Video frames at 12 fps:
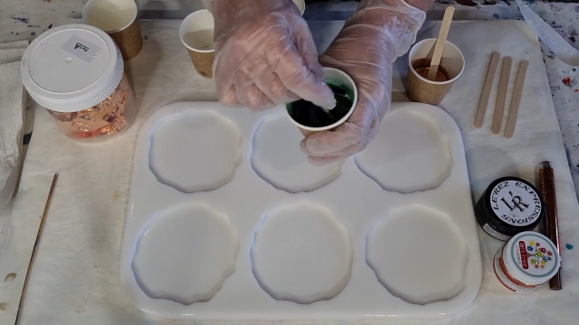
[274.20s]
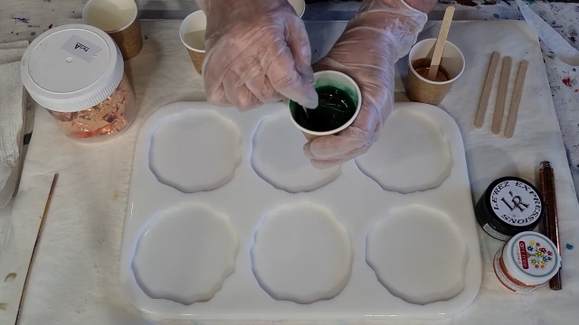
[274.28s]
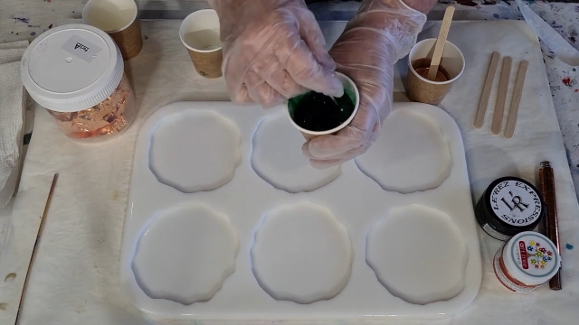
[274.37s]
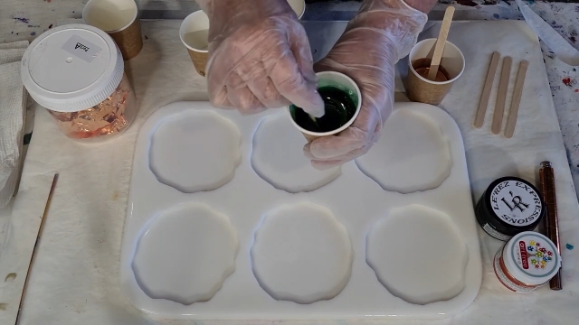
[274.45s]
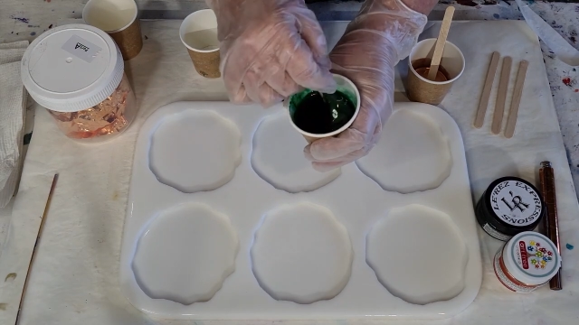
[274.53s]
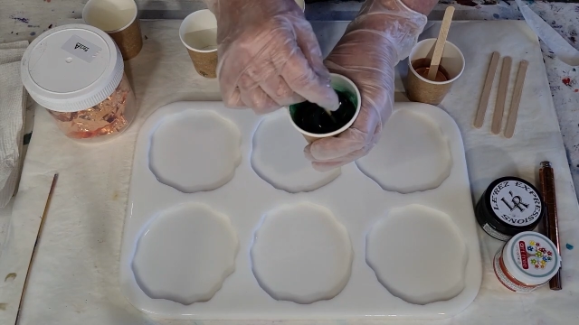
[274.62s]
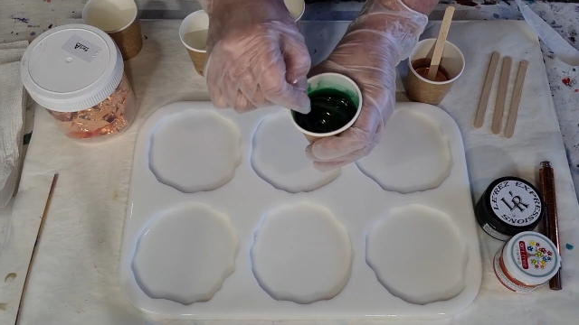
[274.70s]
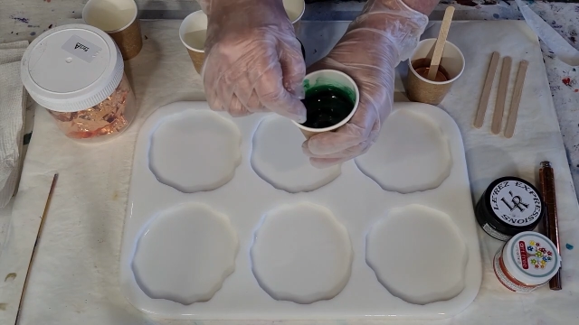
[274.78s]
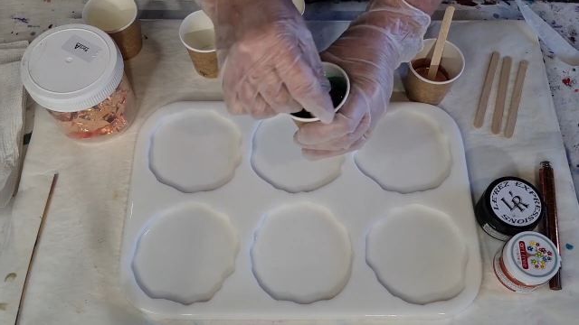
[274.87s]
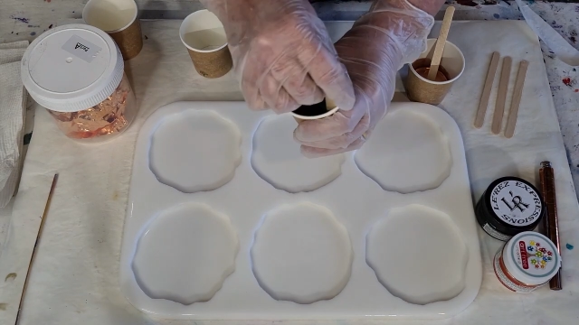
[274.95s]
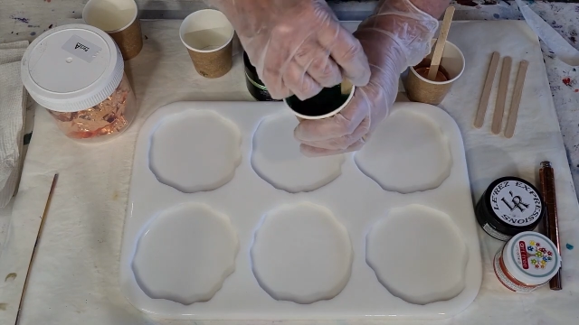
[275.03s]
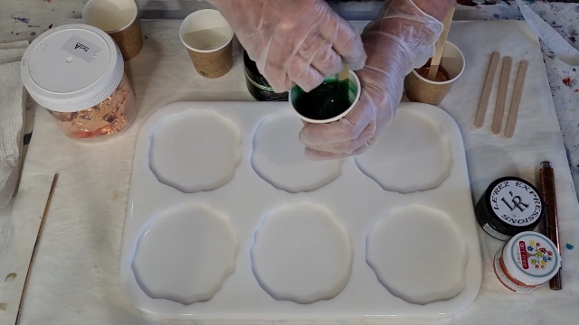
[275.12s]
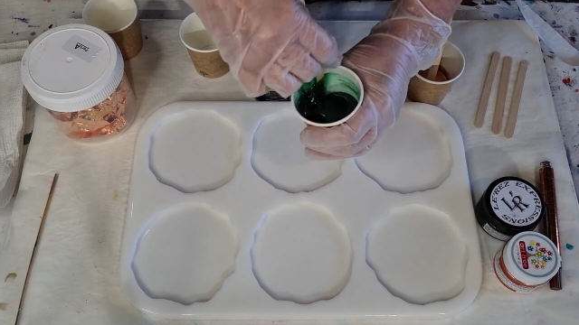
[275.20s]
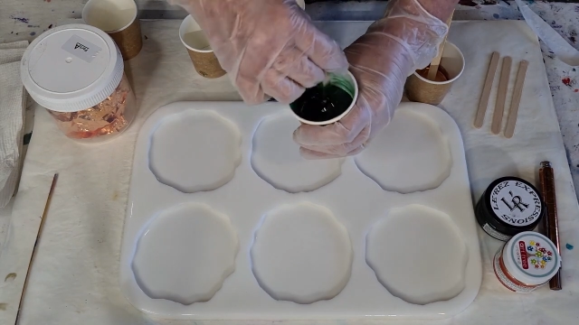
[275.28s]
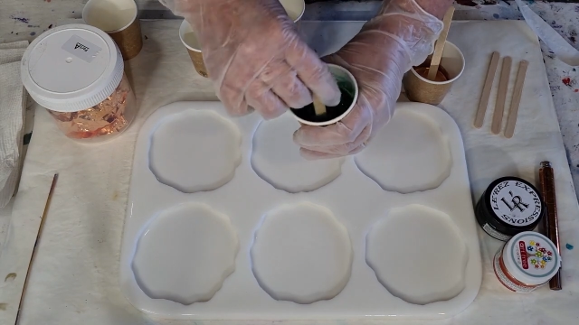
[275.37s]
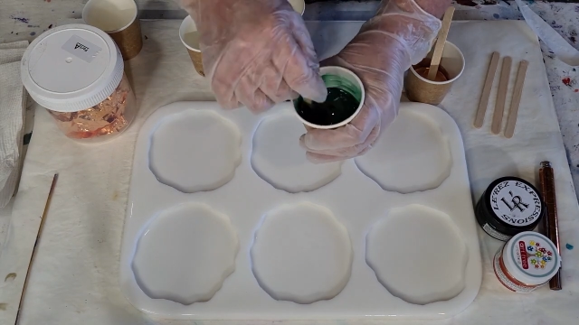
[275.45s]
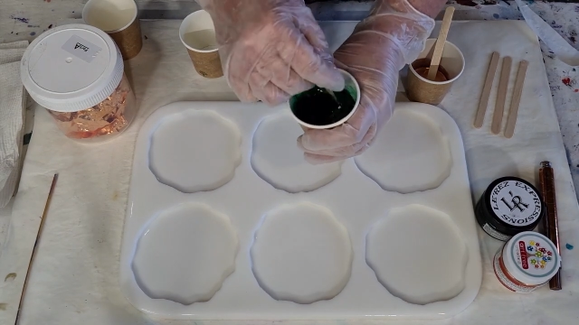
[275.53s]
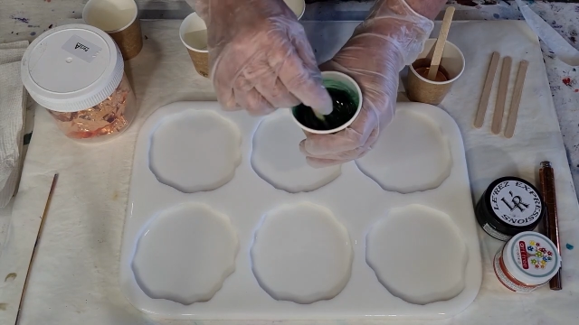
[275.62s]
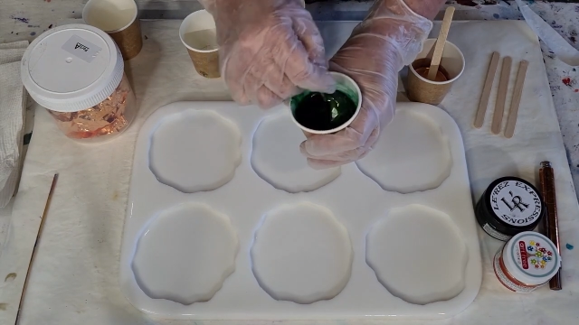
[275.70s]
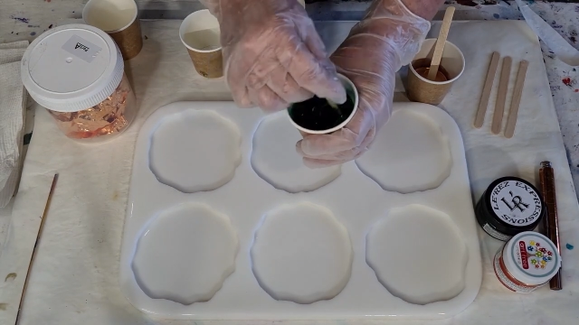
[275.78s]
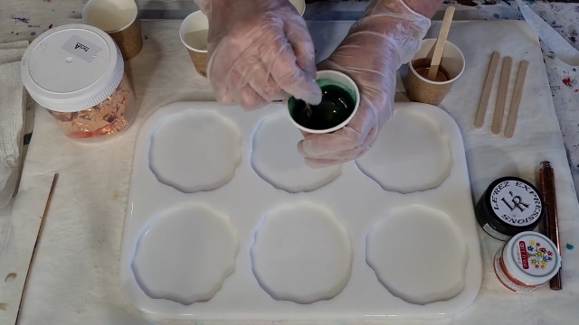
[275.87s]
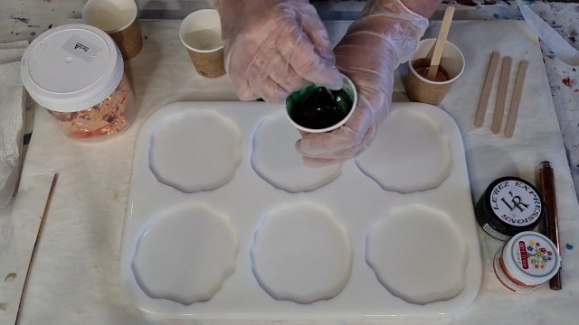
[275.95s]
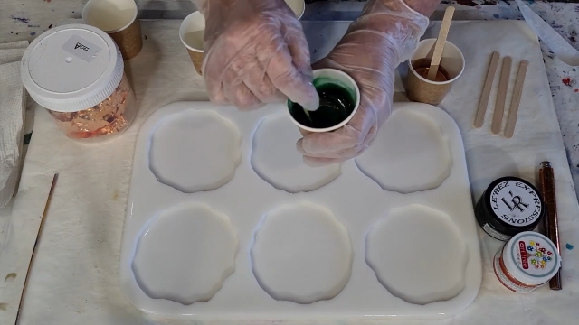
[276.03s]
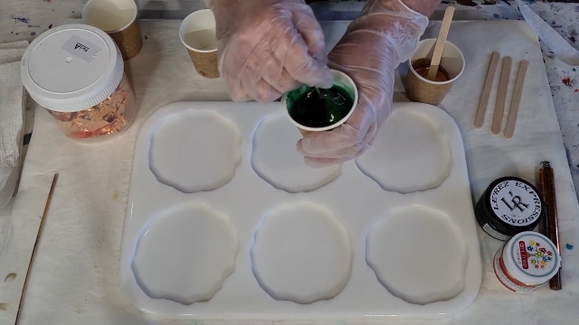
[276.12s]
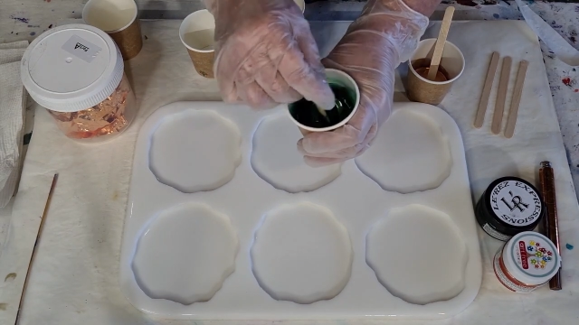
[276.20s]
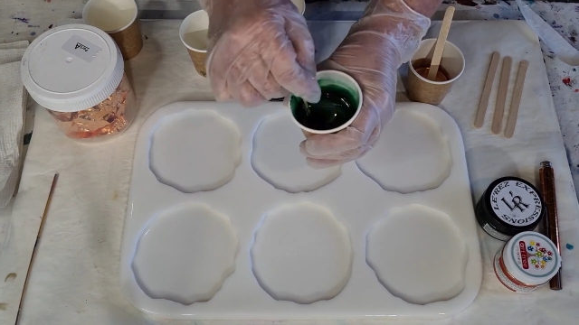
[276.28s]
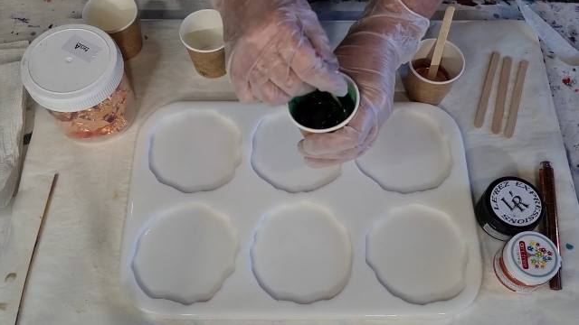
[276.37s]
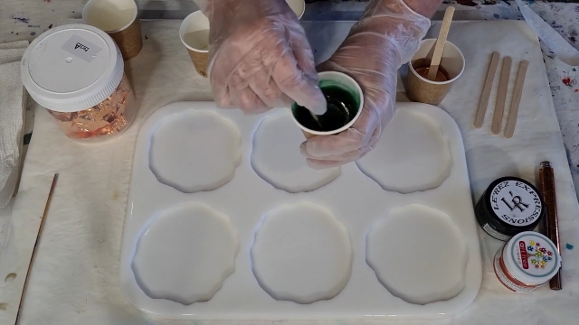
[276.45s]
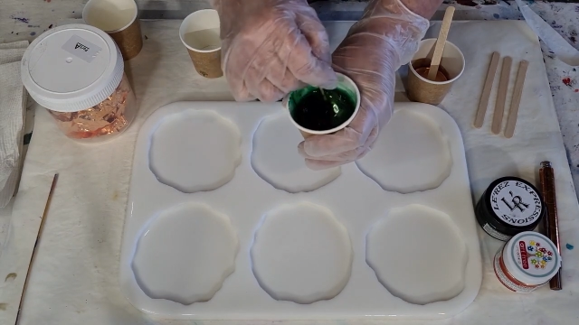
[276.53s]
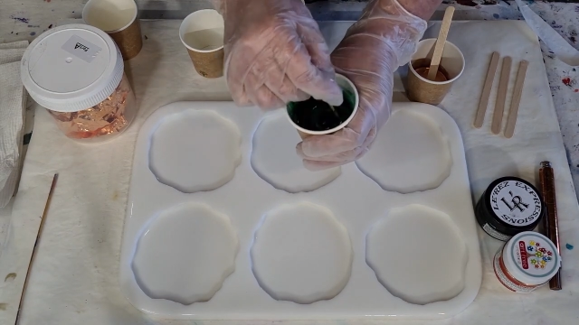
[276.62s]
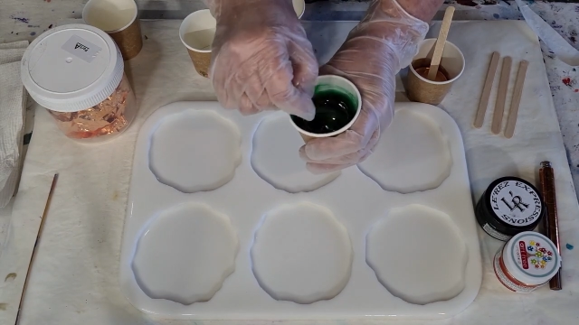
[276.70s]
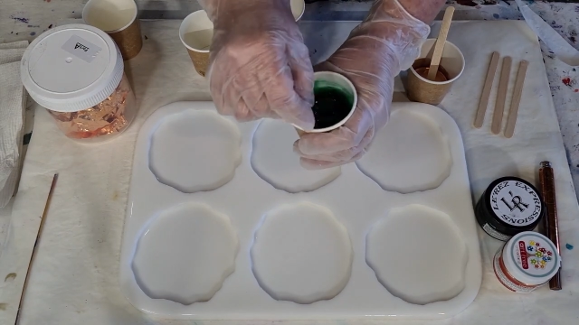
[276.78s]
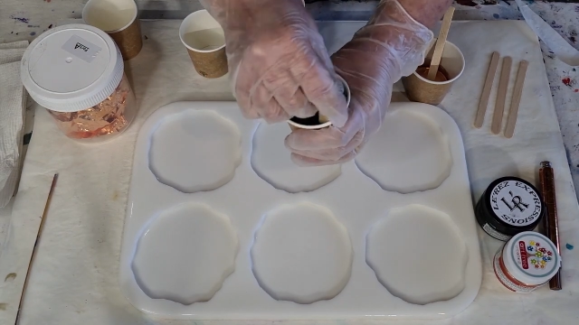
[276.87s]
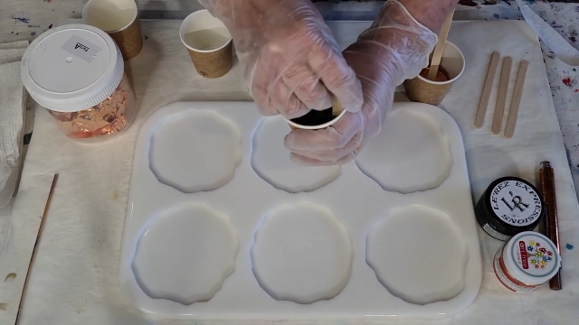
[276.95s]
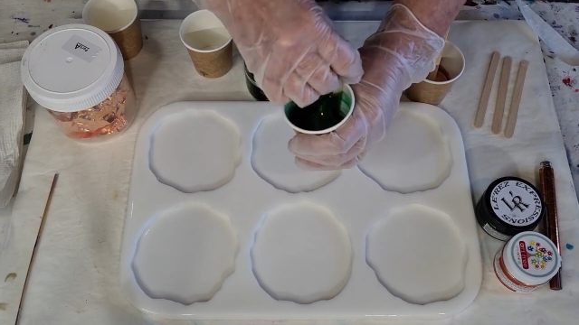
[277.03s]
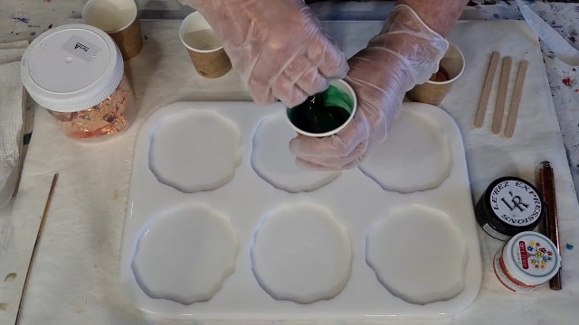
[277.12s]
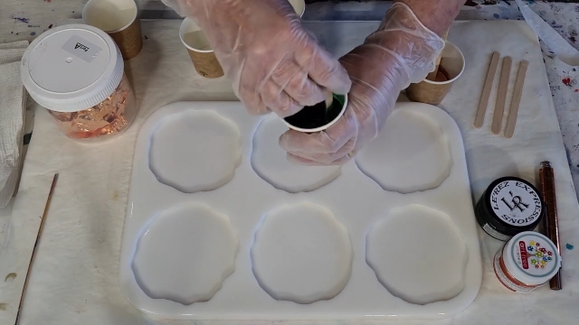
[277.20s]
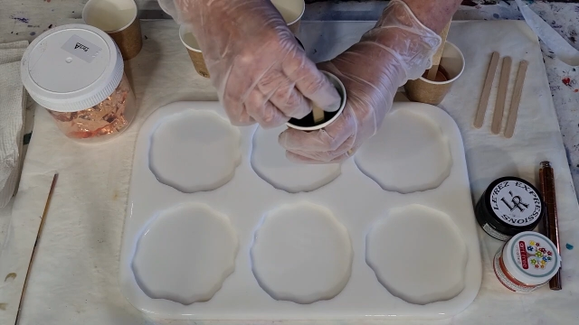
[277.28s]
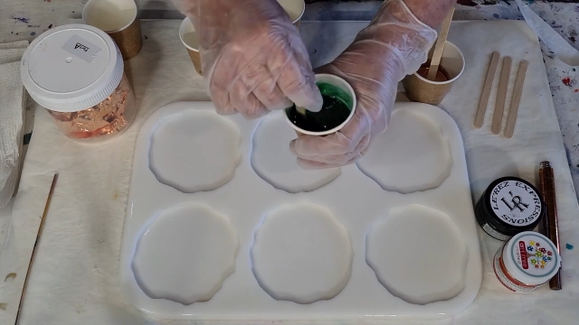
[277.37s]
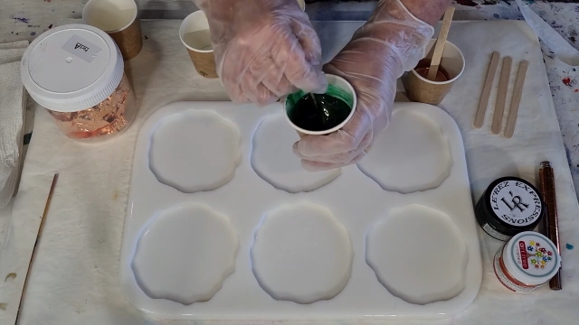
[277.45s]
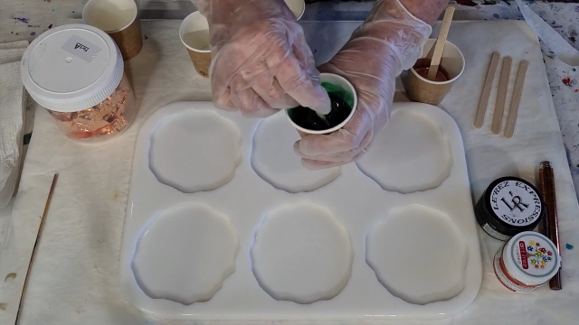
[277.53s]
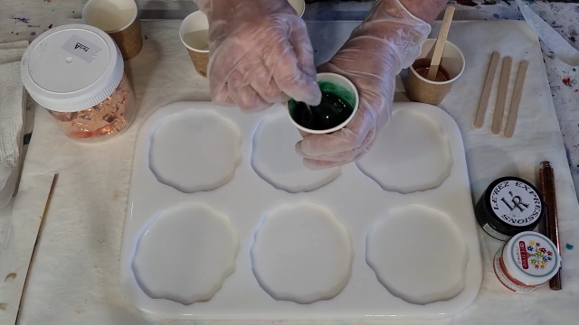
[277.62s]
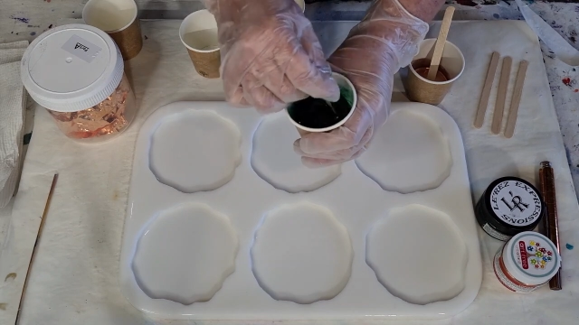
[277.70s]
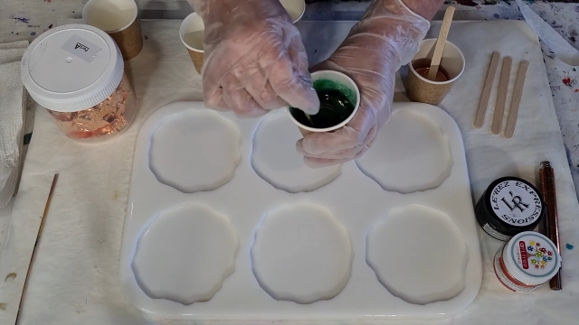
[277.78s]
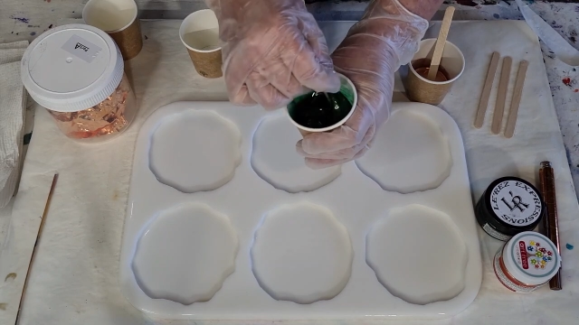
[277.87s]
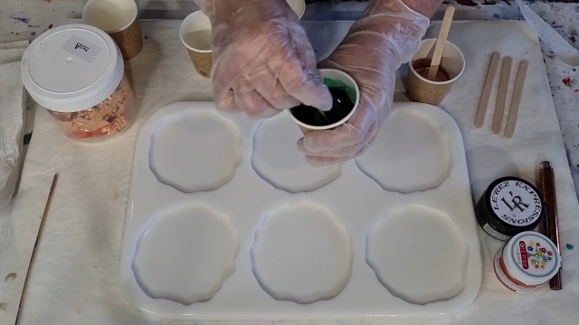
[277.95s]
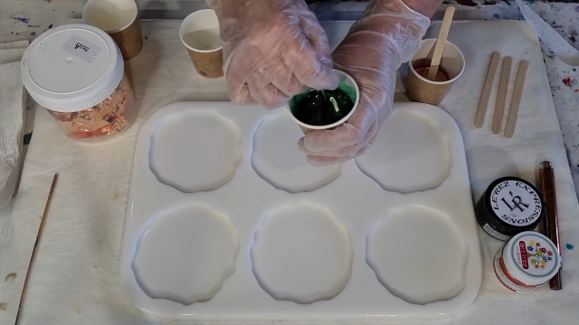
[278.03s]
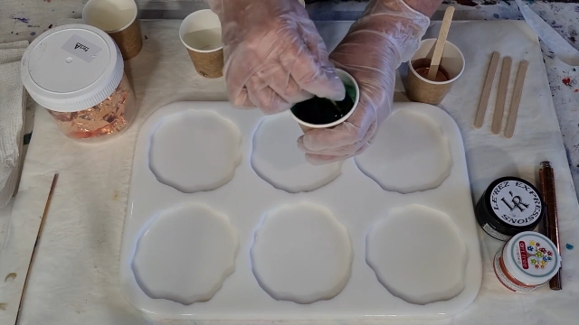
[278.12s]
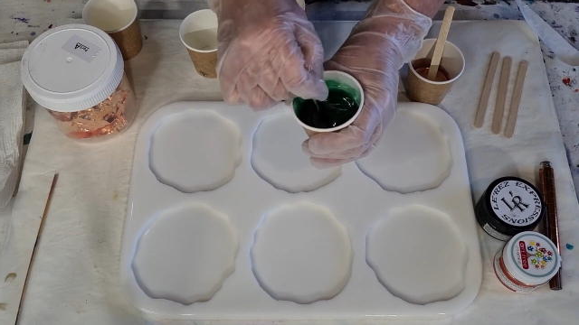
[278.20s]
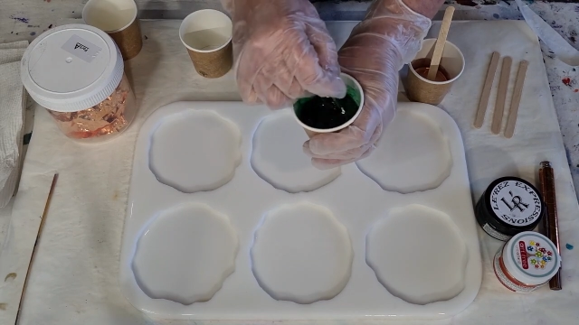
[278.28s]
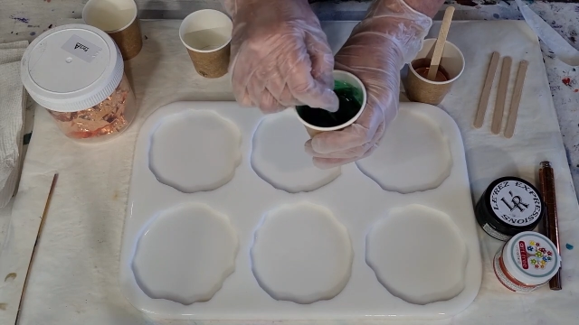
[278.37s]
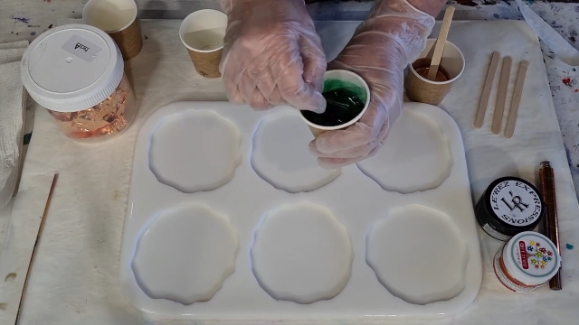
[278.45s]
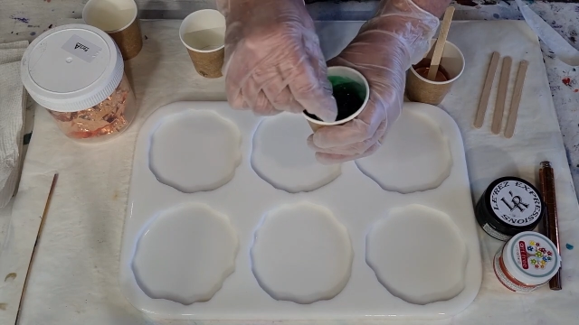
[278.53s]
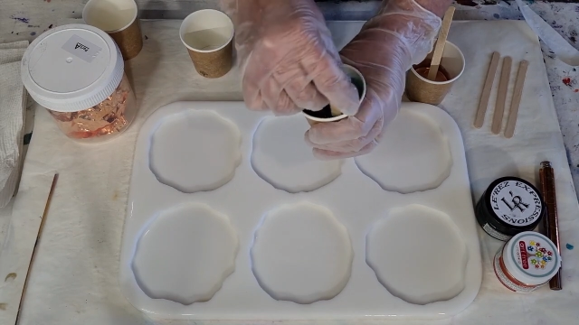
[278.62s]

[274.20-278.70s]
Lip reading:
No face is visible, so there are no lips to read.